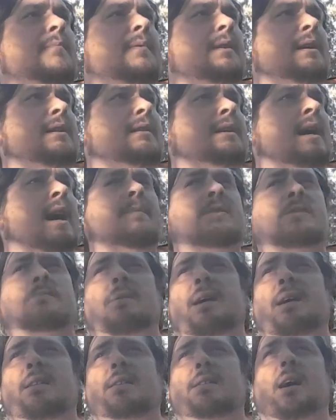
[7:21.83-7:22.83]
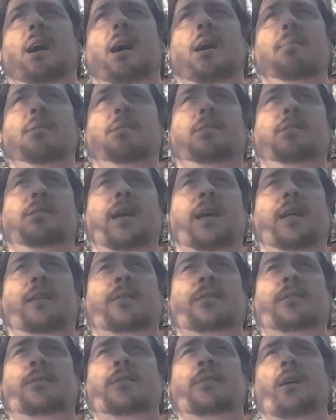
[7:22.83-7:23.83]
be Thomas Paine's Common
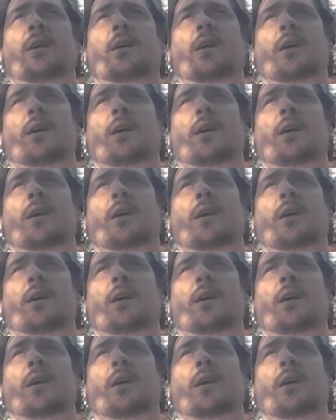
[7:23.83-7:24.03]
Sense.